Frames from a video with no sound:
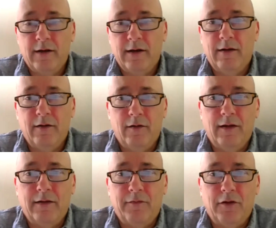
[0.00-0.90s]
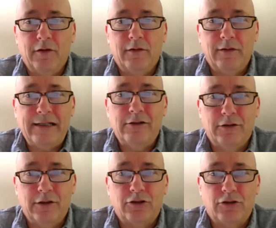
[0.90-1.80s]
on a lot of the
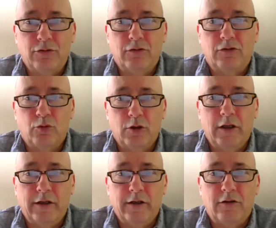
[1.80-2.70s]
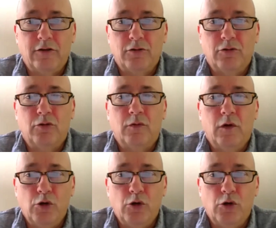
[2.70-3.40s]
legal issues related to